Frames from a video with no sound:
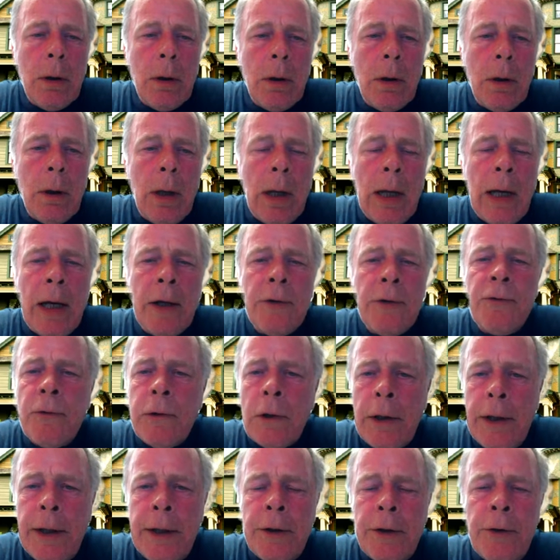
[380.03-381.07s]
as
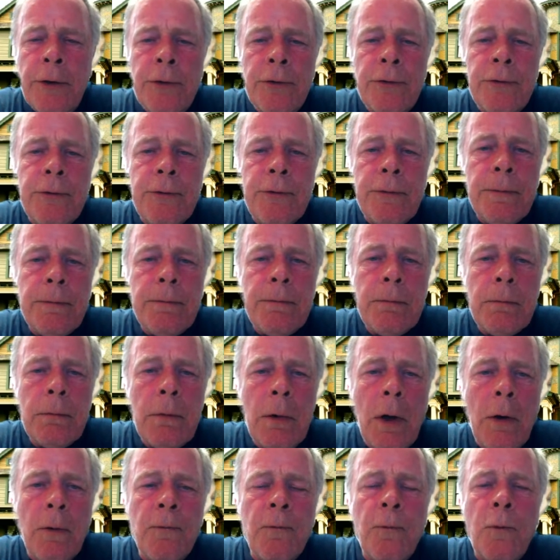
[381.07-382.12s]
leaders
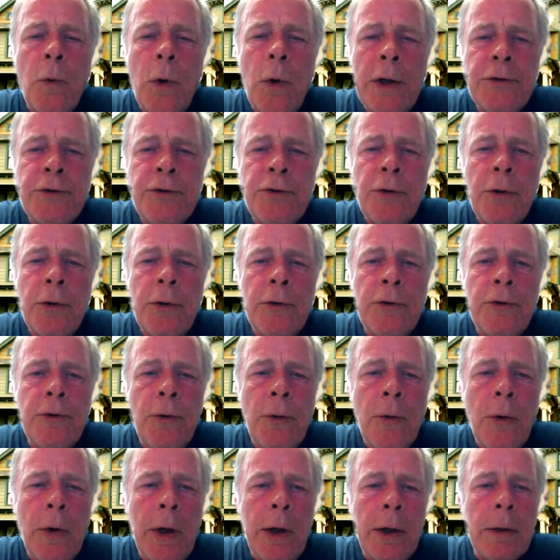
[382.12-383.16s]
of what you're
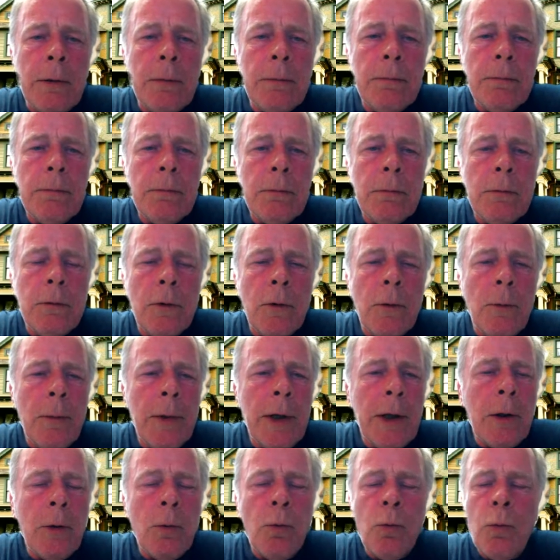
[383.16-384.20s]
doing, no
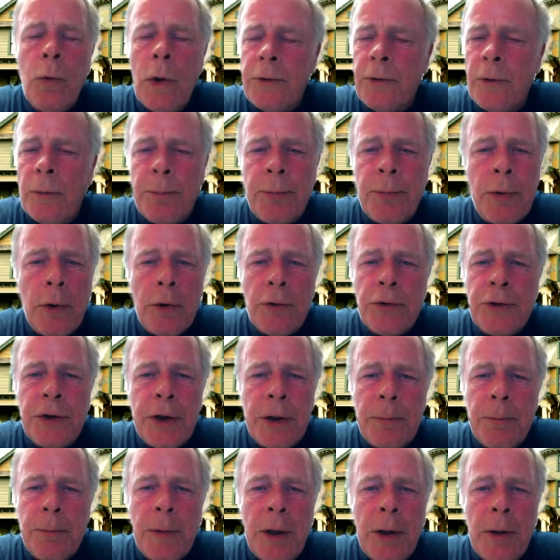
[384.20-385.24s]
matter what the
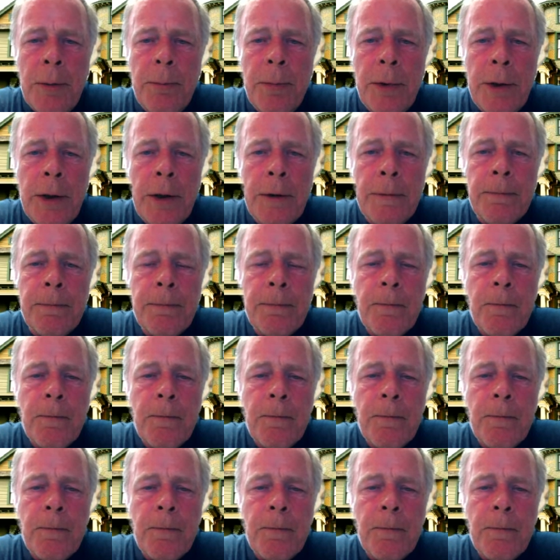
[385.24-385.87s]
project may be,